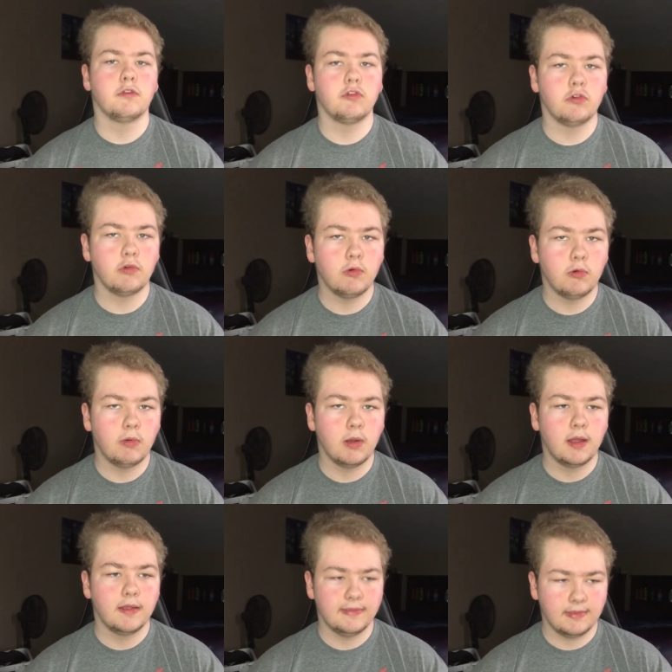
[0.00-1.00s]
to
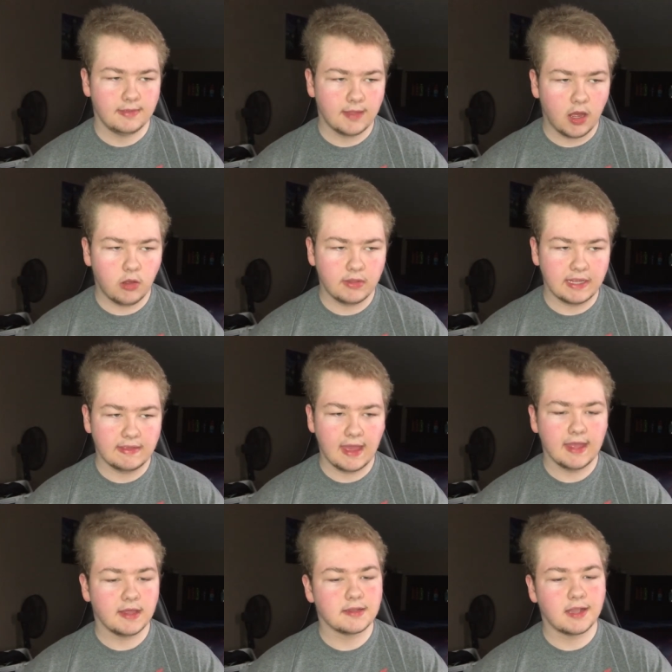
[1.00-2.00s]
not only
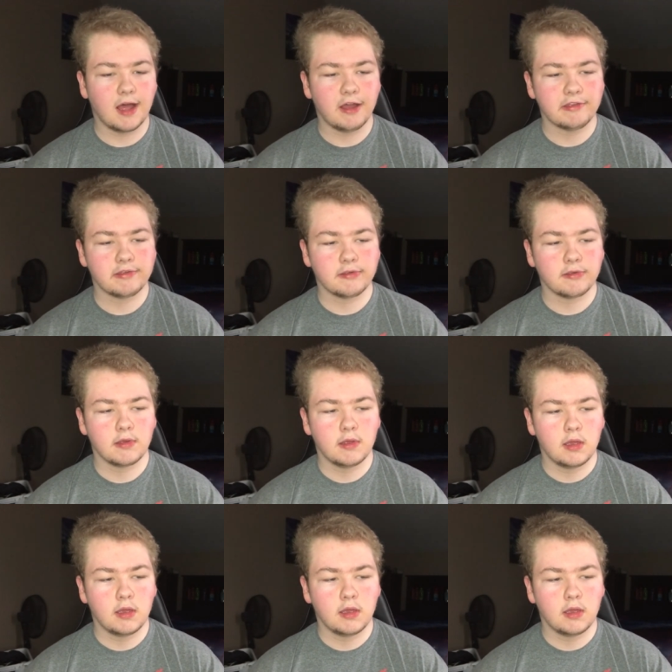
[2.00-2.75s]
take a loss,